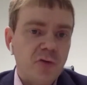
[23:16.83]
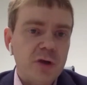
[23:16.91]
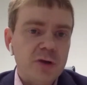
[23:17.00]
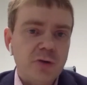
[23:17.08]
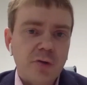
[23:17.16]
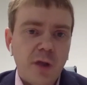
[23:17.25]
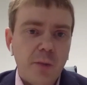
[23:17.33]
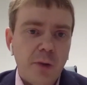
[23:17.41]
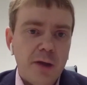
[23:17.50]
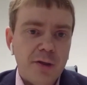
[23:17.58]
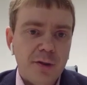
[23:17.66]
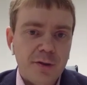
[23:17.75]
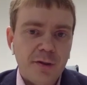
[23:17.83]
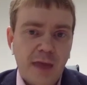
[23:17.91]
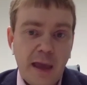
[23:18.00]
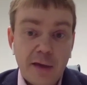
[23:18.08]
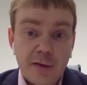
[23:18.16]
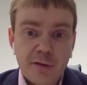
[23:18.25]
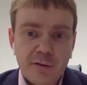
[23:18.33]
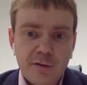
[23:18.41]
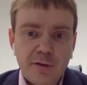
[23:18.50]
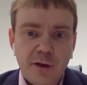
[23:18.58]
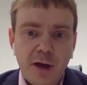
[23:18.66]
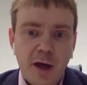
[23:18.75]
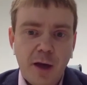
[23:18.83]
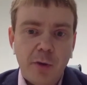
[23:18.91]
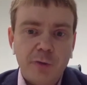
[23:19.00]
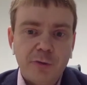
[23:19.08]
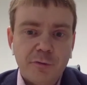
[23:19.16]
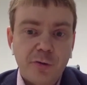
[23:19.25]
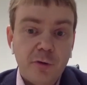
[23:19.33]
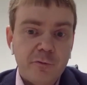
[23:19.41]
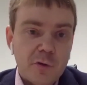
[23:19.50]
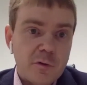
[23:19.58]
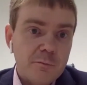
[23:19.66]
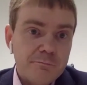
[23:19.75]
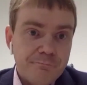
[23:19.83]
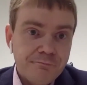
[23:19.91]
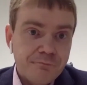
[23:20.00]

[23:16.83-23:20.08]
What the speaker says: right to sub-license X amount of servers.